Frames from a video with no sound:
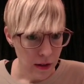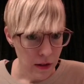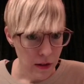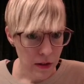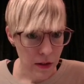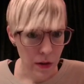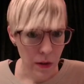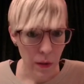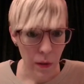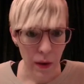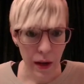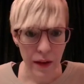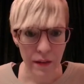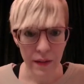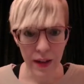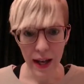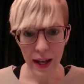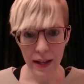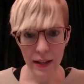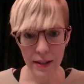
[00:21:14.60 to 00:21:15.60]
So
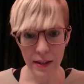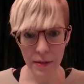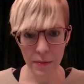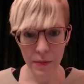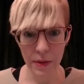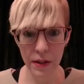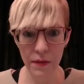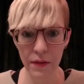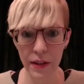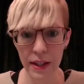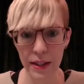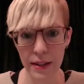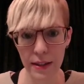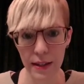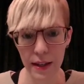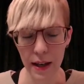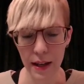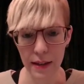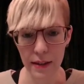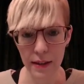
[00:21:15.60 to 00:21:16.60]
I've added some device
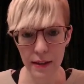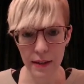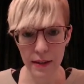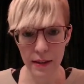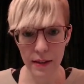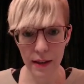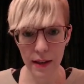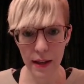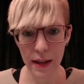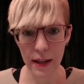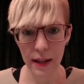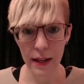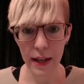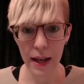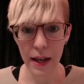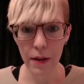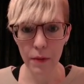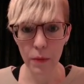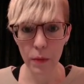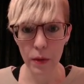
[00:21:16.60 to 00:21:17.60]
tests. And
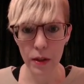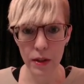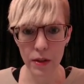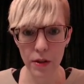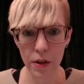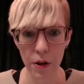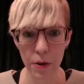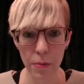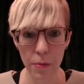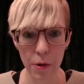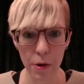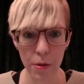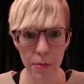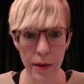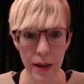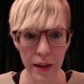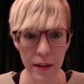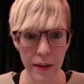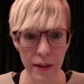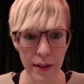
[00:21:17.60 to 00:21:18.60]
again, we start per
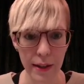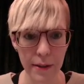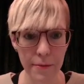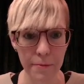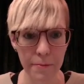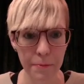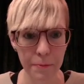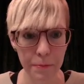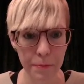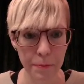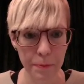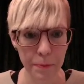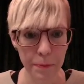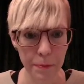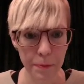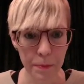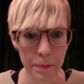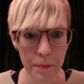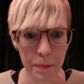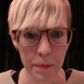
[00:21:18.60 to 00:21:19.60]
method.
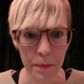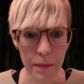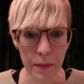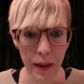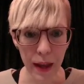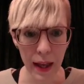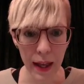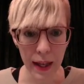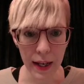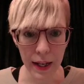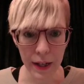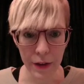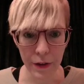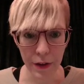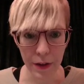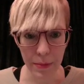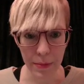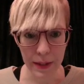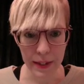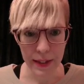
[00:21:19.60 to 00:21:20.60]
And I
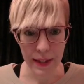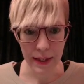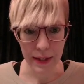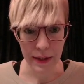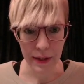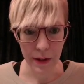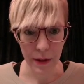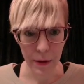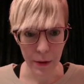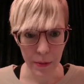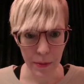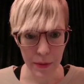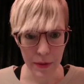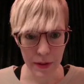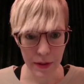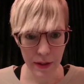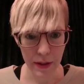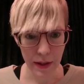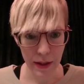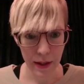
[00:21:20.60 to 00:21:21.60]
create my test
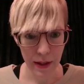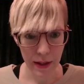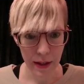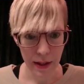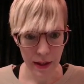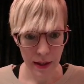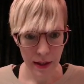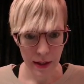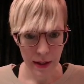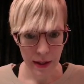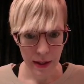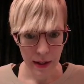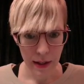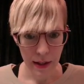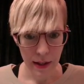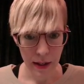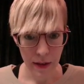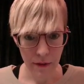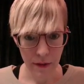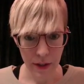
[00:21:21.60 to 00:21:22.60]
scopes.
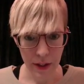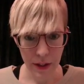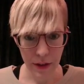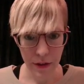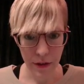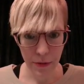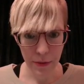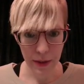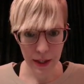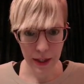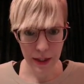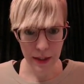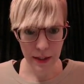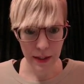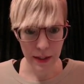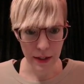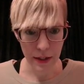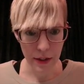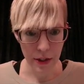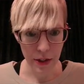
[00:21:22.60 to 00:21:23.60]
I register my
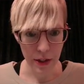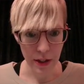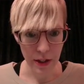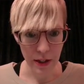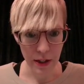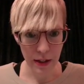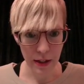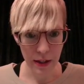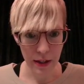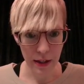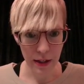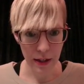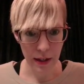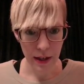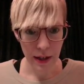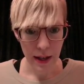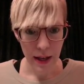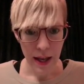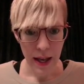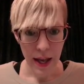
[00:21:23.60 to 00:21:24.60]
extension.
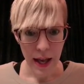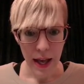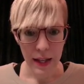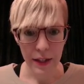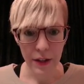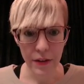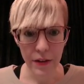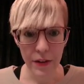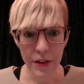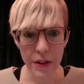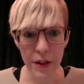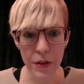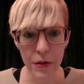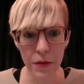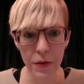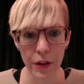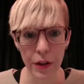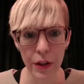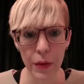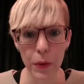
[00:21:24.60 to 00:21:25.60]
And here, this
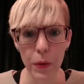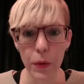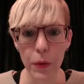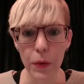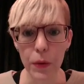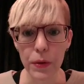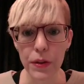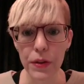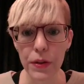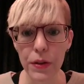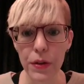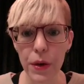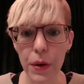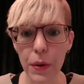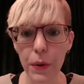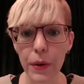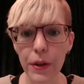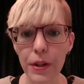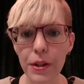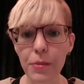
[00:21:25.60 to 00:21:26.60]
is really cool.
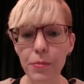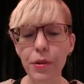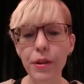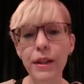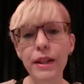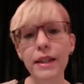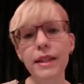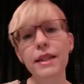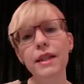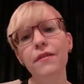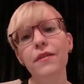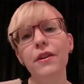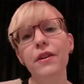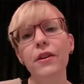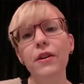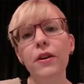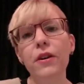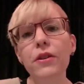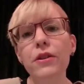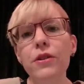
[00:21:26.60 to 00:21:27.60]
So it's pretty
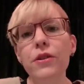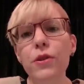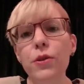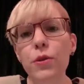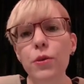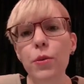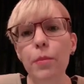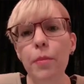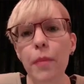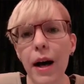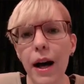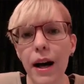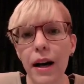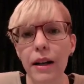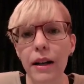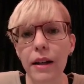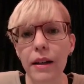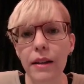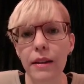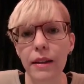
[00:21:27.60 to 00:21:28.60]
difficult to
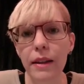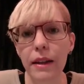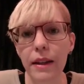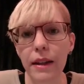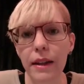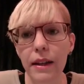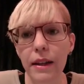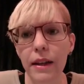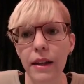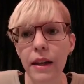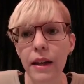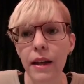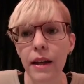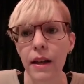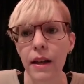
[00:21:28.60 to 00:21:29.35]
mock the